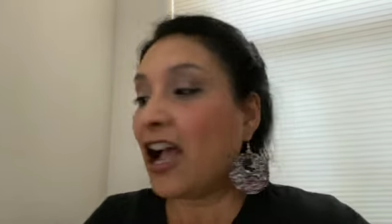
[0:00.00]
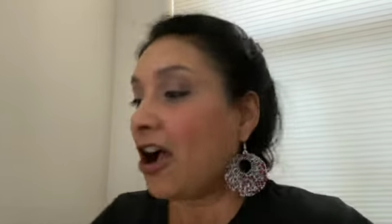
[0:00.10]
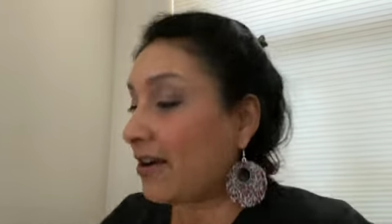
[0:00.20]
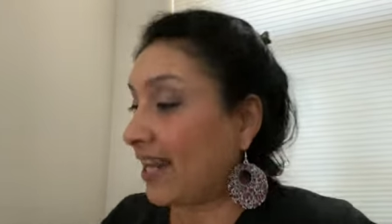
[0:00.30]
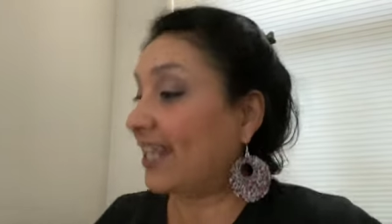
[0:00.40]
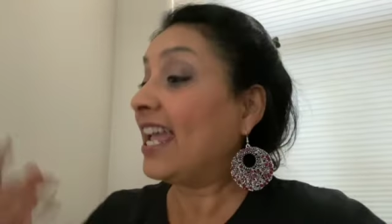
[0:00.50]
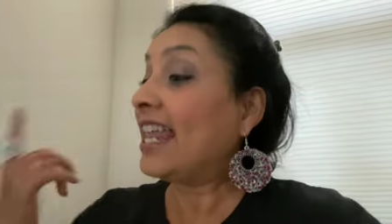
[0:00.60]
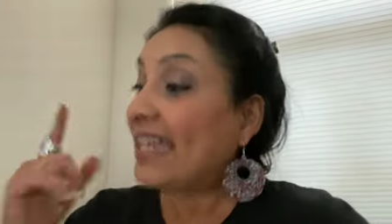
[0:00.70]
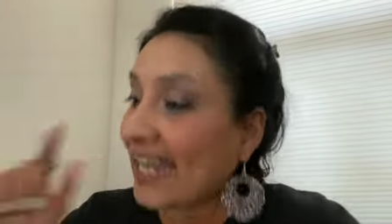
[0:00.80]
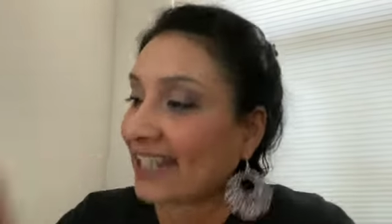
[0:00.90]
All right,
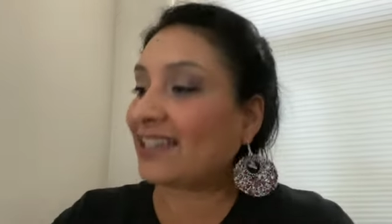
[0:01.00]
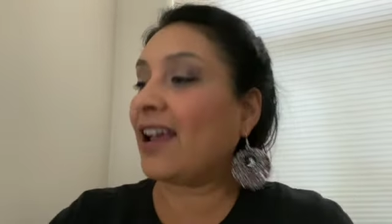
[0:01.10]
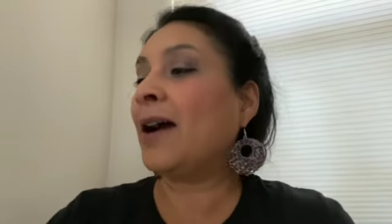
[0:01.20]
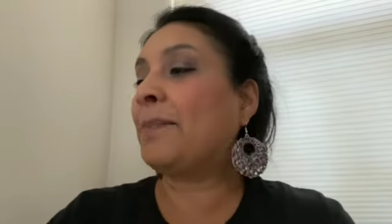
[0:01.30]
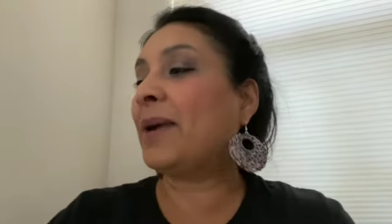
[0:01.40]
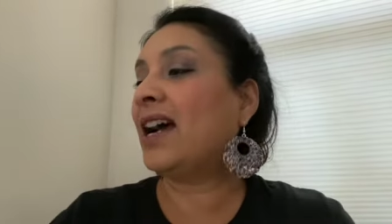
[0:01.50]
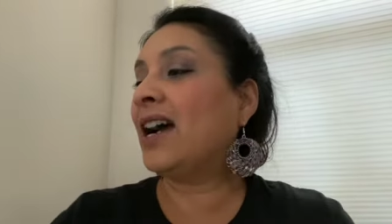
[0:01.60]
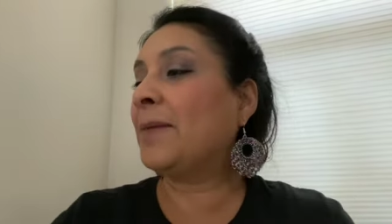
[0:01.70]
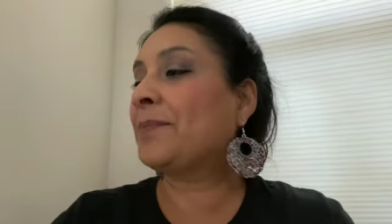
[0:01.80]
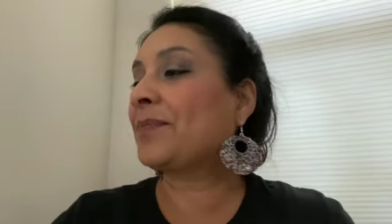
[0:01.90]
next up,
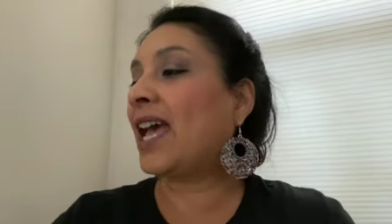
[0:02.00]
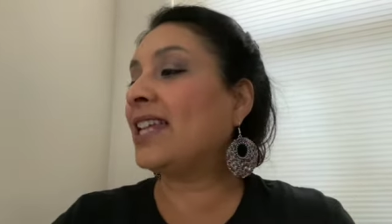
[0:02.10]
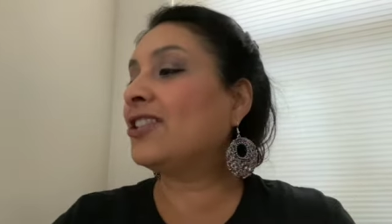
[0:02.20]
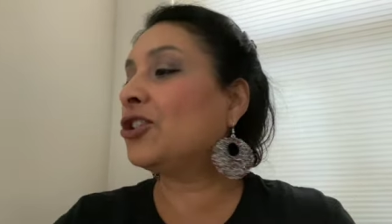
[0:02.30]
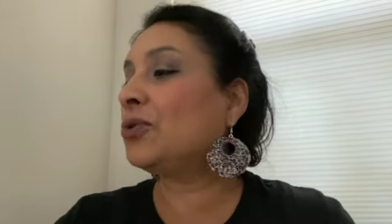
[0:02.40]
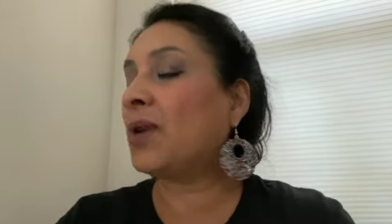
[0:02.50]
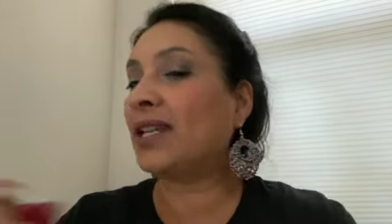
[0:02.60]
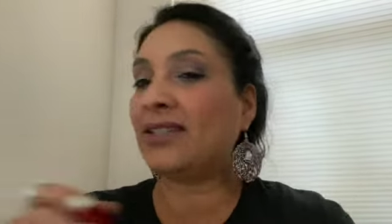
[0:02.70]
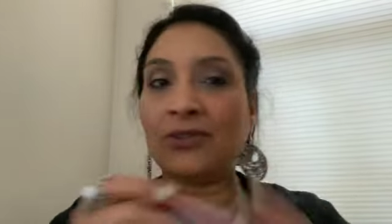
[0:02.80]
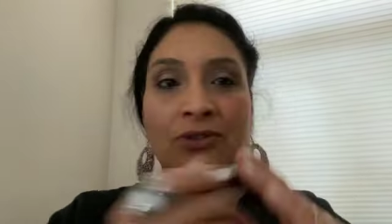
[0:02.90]
I do
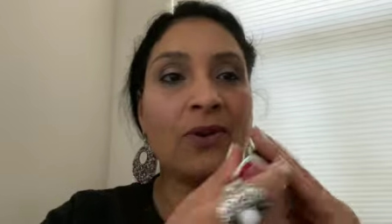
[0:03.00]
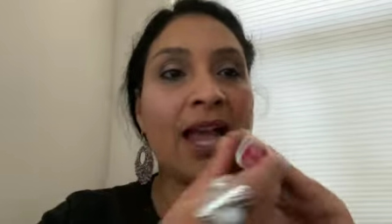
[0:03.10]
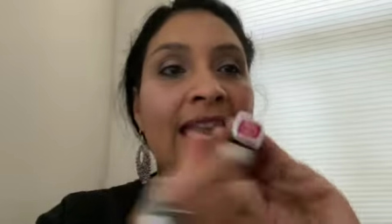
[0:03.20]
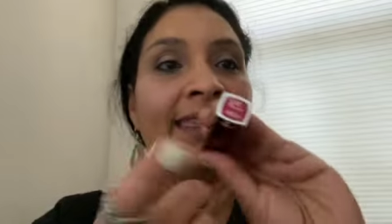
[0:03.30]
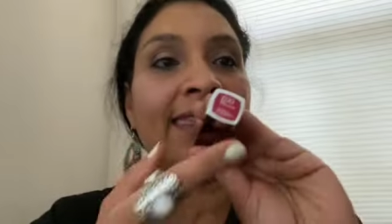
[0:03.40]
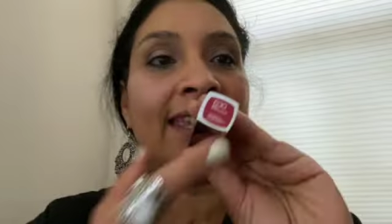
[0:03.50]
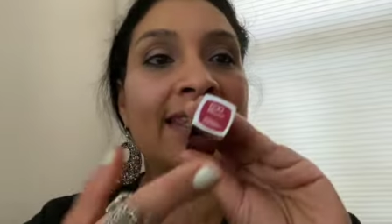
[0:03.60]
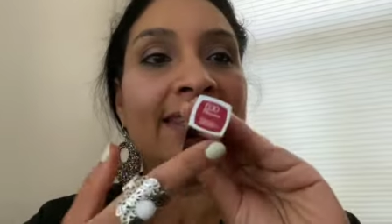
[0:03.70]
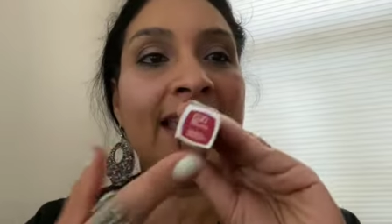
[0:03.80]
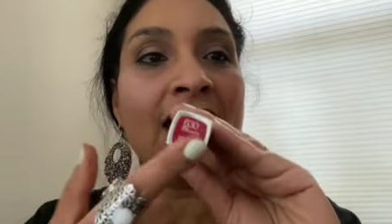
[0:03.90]
want to try
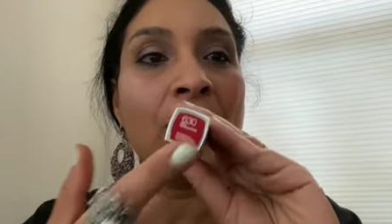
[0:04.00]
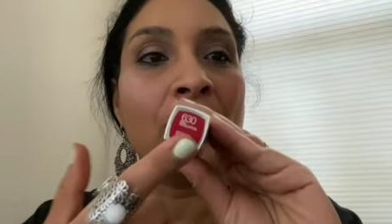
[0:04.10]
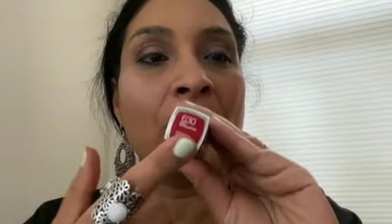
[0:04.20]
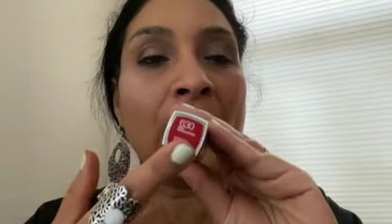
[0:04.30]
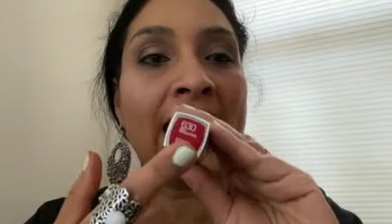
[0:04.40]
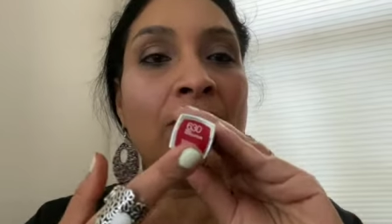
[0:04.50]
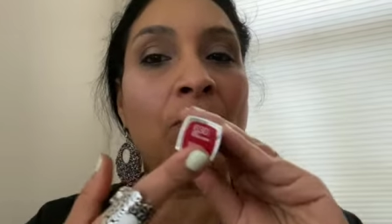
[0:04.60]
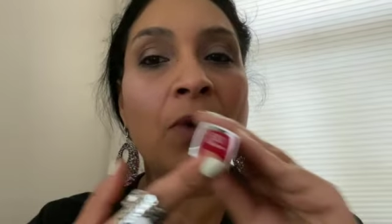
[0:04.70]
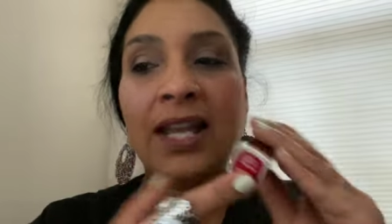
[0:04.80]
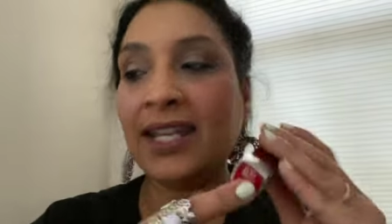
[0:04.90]
this red
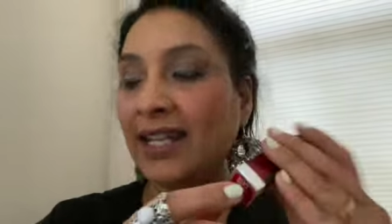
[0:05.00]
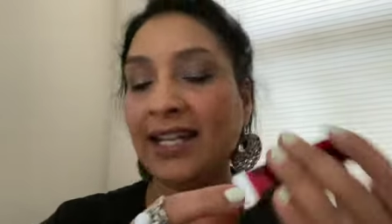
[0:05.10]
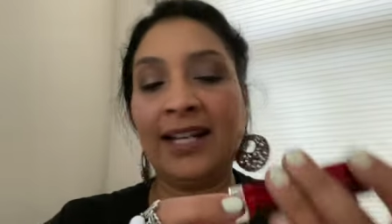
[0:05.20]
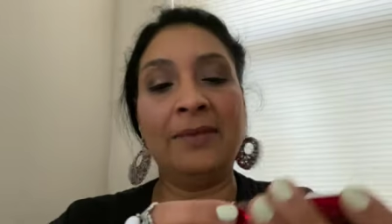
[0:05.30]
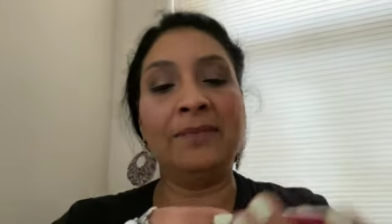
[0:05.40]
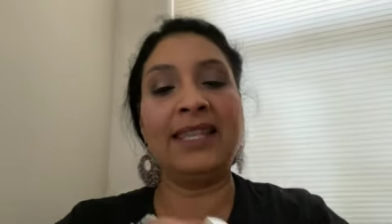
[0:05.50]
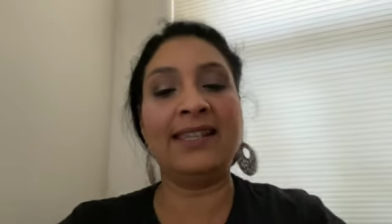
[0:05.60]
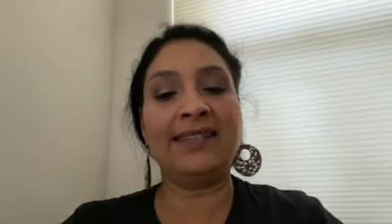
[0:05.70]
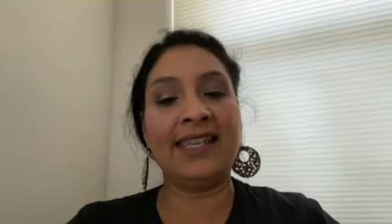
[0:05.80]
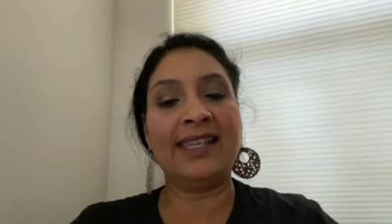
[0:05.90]
one.
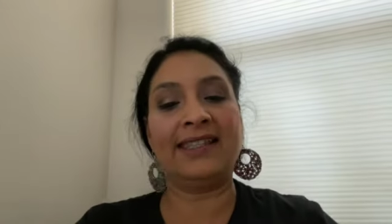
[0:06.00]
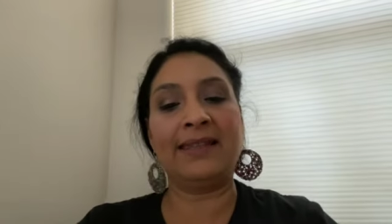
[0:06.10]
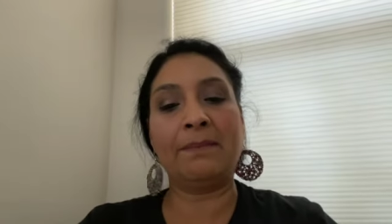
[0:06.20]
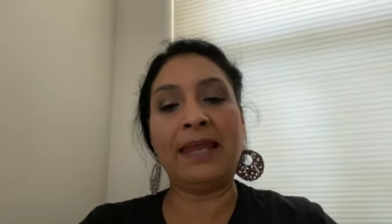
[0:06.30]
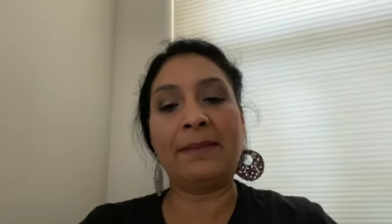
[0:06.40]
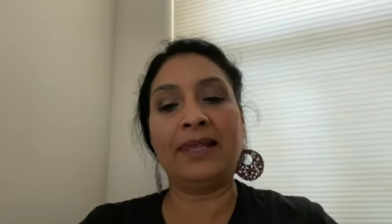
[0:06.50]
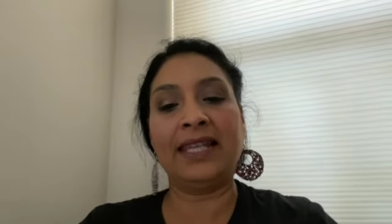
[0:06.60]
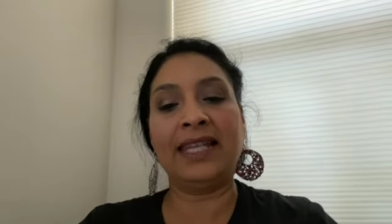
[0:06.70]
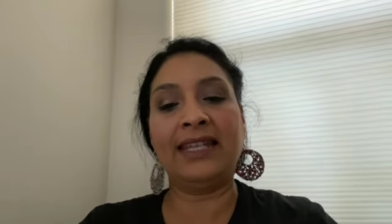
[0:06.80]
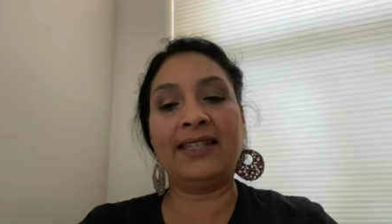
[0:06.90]
This is the
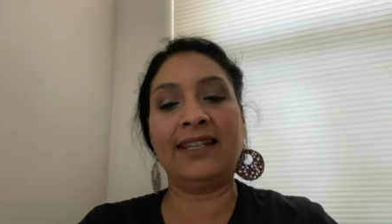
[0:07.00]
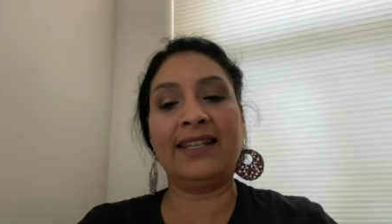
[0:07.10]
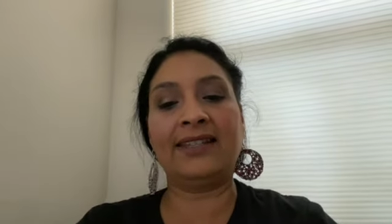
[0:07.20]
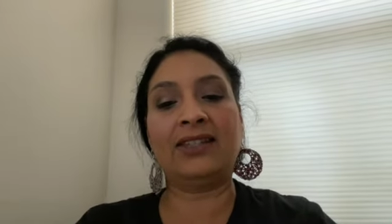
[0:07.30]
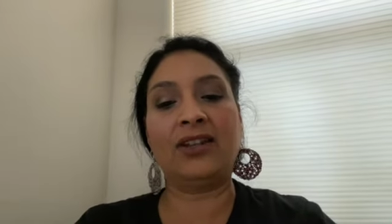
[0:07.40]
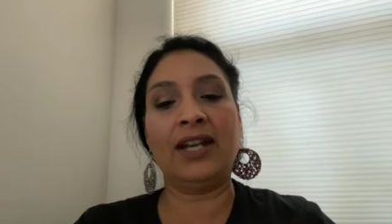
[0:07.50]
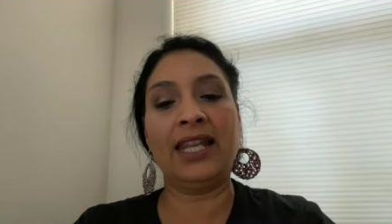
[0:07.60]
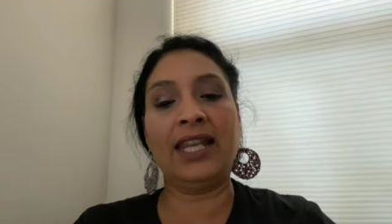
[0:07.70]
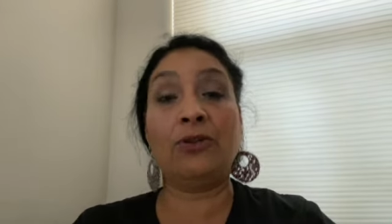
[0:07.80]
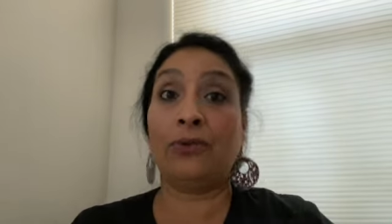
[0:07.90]
Maybelline
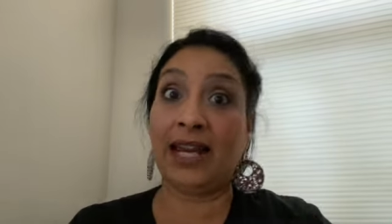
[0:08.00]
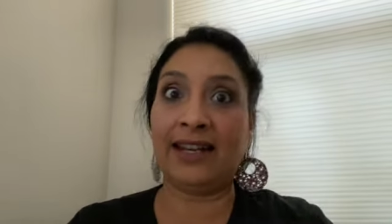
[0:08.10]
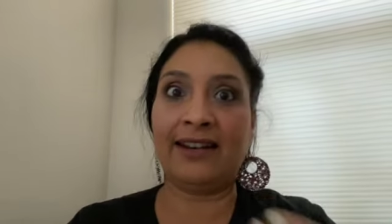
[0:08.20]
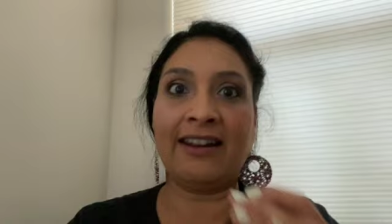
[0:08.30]
630 Red